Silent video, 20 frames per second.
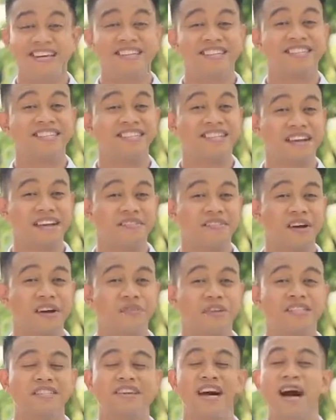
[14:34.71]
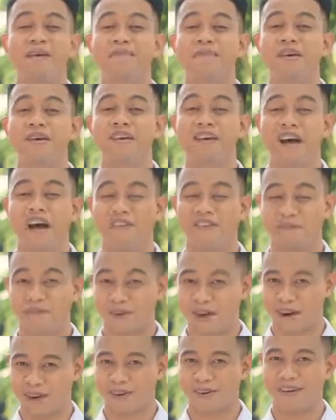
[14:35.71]
signal the topic of a
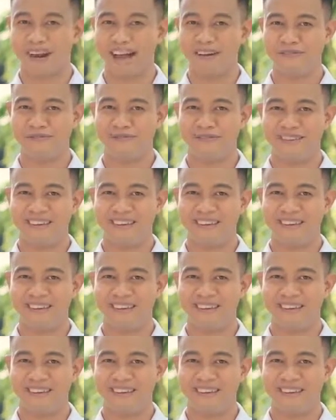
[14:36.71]
paragraph,